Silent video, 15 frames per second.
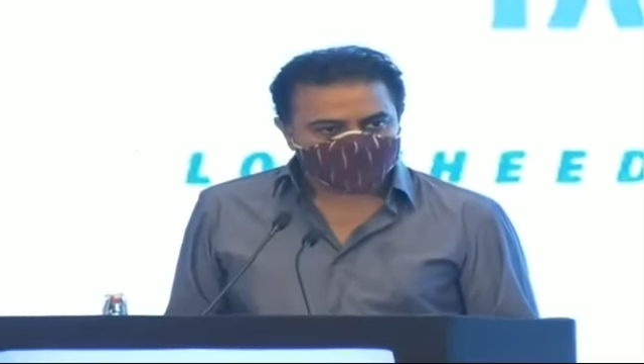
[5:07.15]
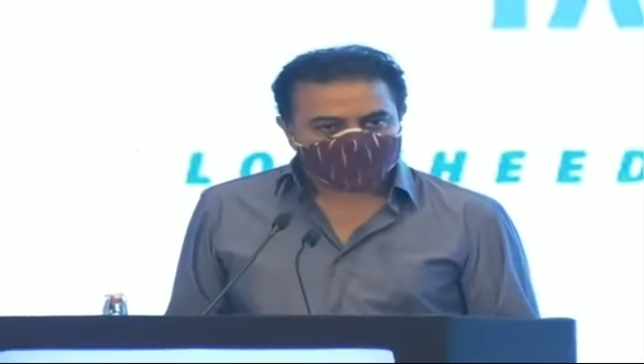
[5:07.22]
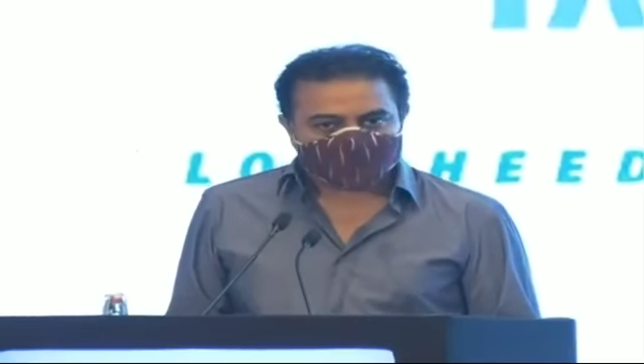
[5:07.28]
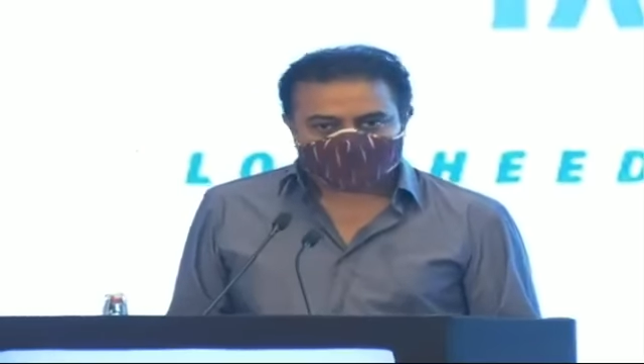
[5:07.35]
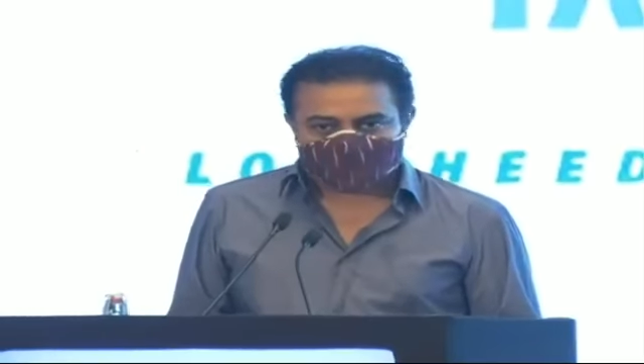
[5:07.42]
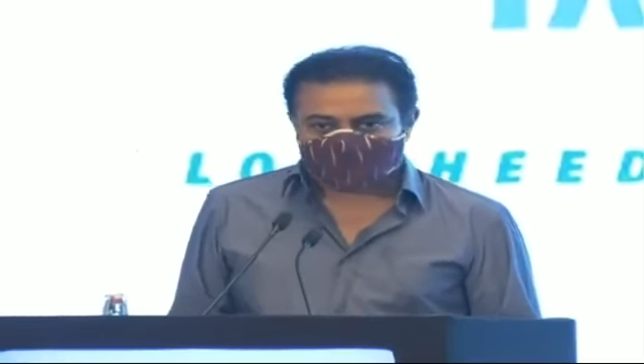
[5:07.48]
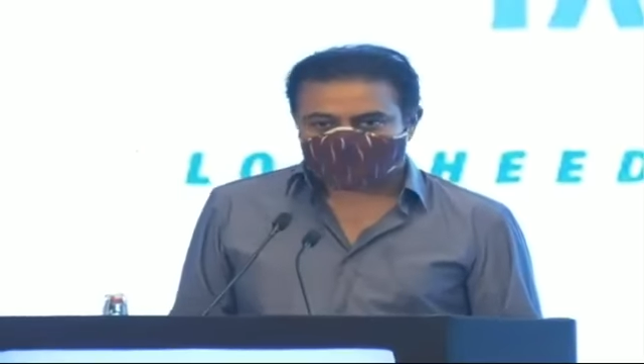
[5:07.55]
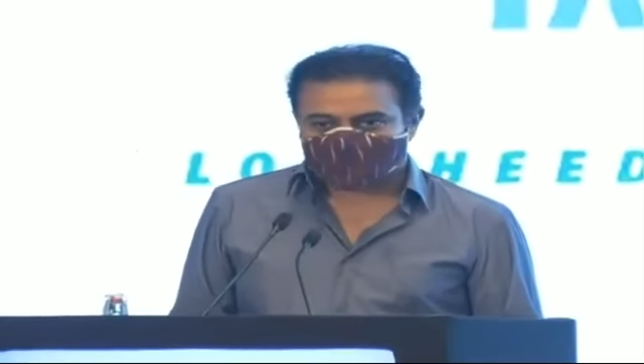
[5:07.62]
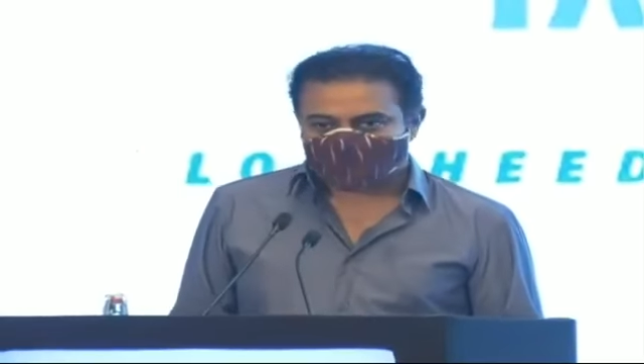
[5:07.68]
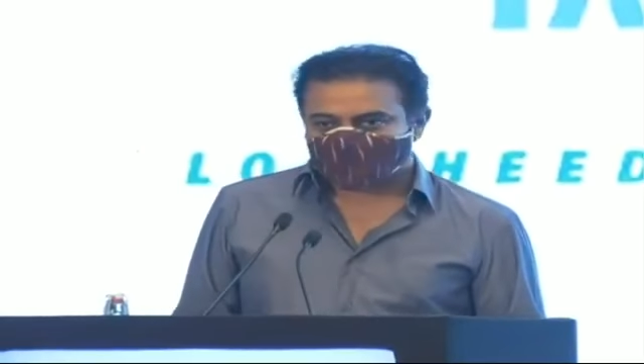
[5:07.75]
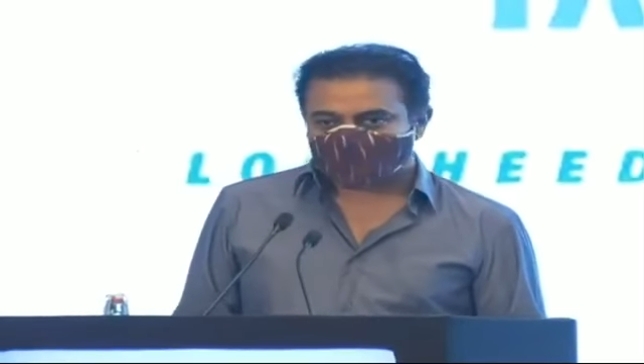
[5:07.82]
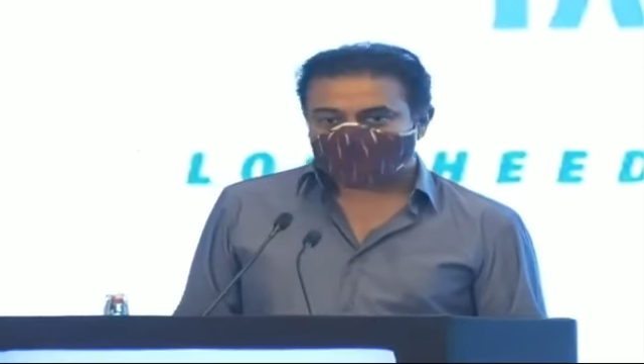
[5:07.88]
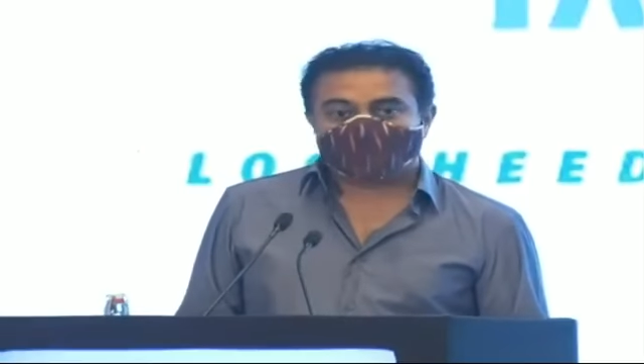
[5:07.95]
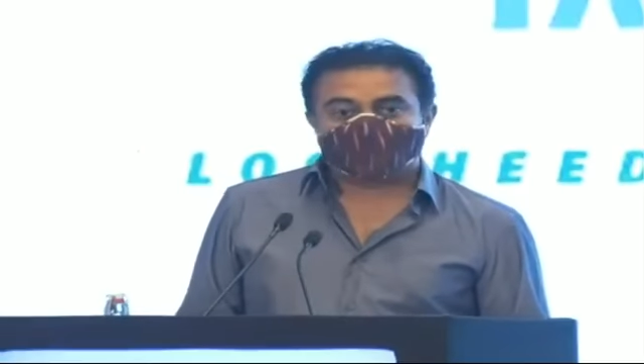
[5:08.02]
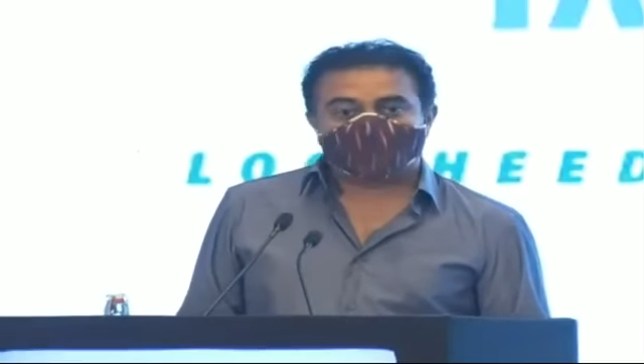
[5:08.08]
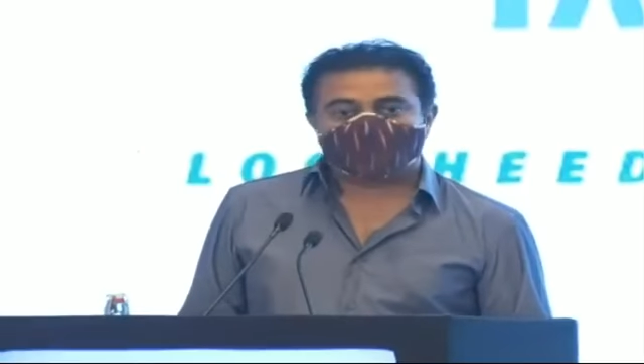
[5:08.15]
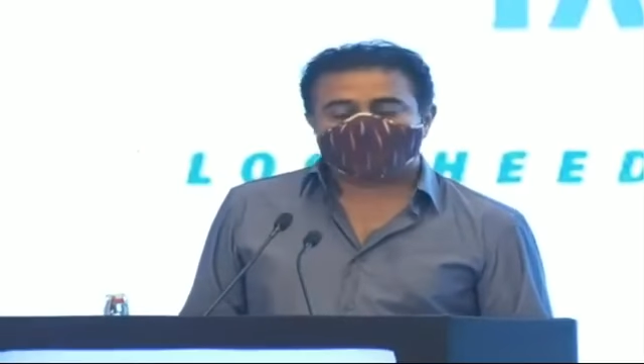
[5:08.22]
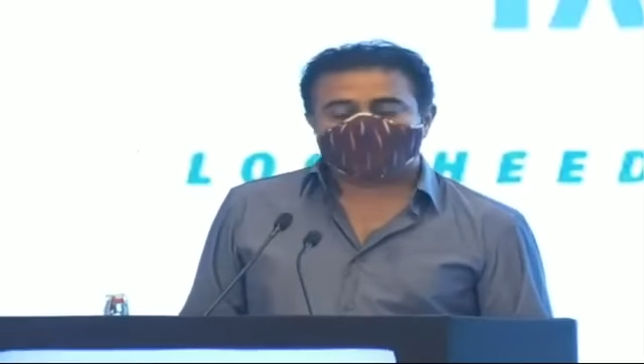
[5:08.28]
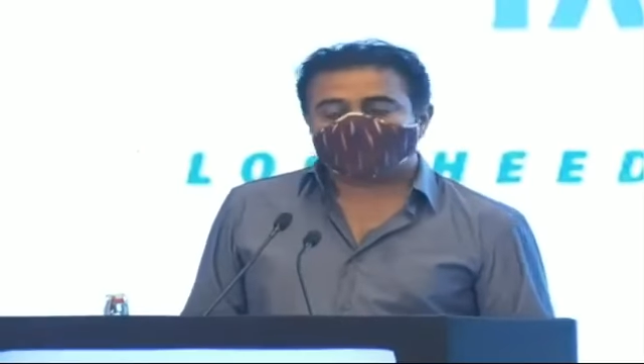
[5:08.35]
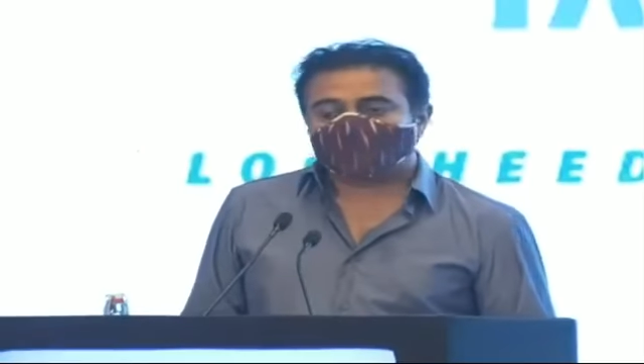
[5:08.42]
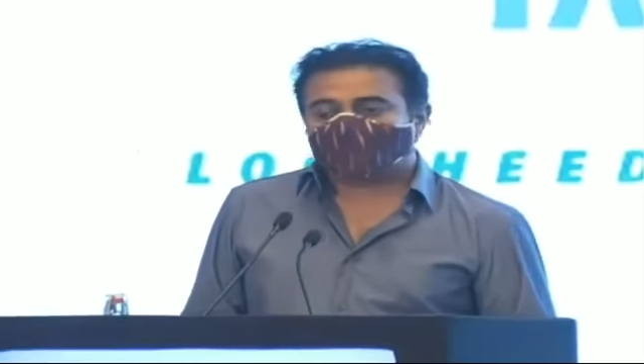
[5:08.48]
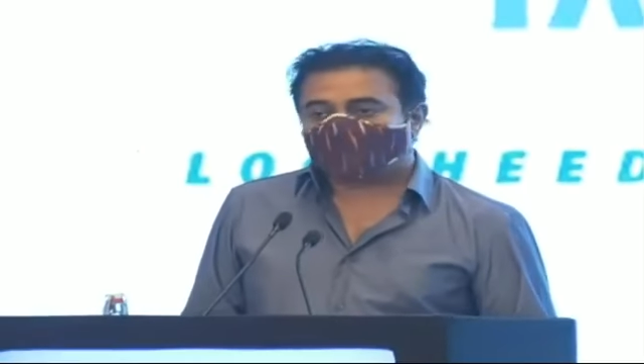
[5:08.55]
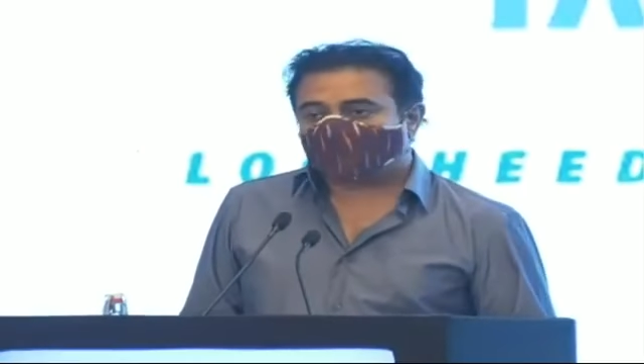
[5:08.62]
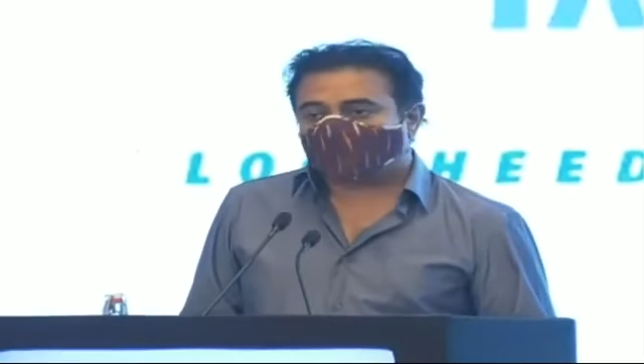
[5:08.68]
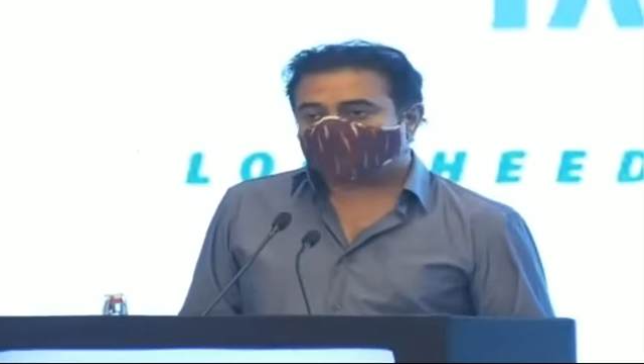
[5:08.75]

and then all of your employees,